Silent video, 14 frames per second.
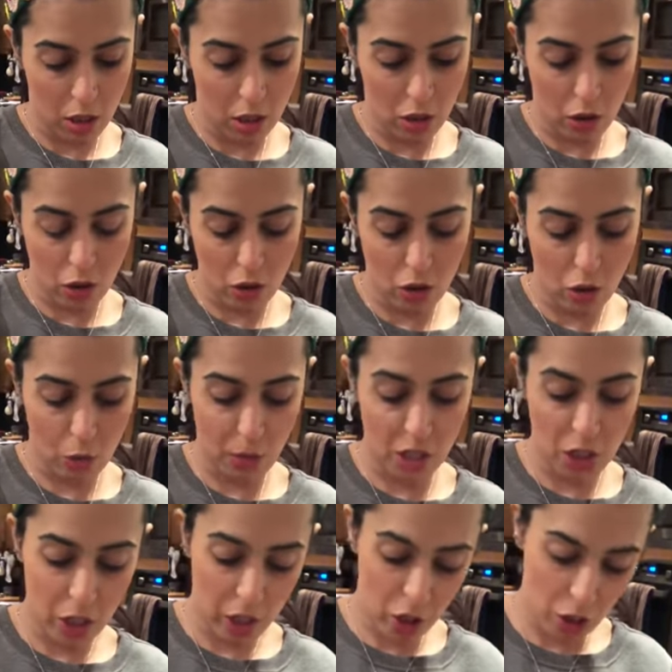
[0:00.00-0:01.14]
toast, or my
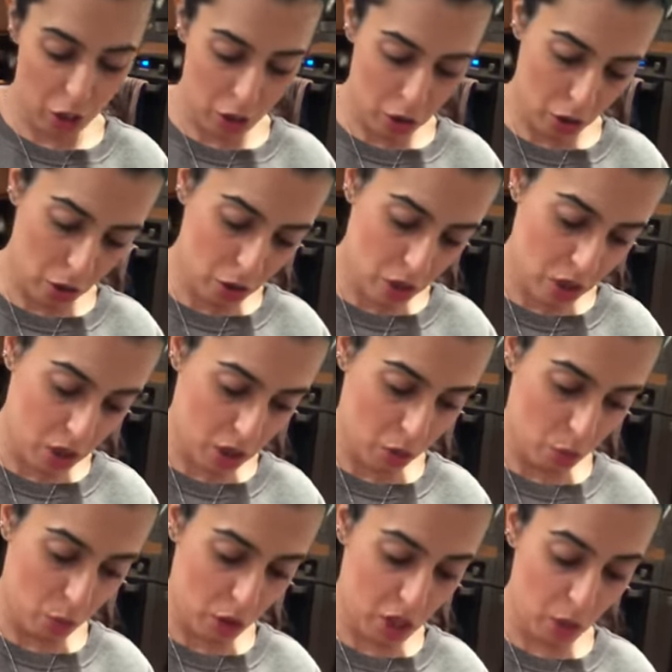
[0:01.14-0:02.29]
chilli cheese toast,
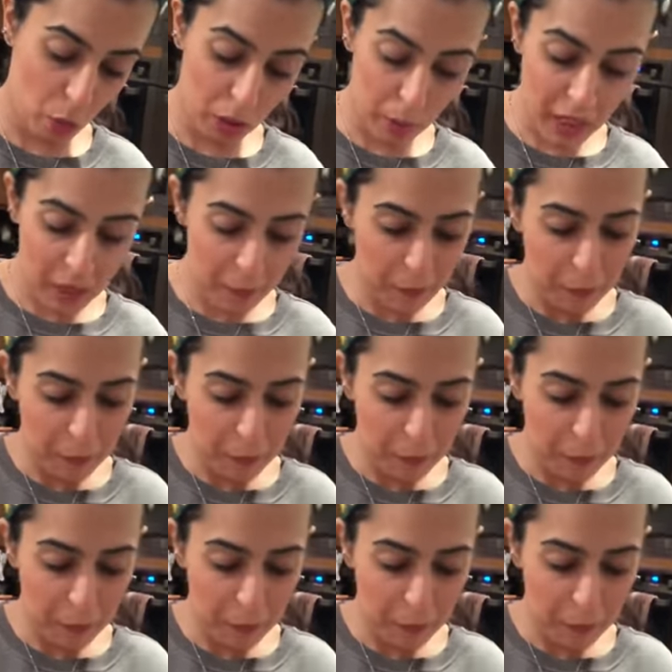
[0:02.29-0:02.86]
which it will be.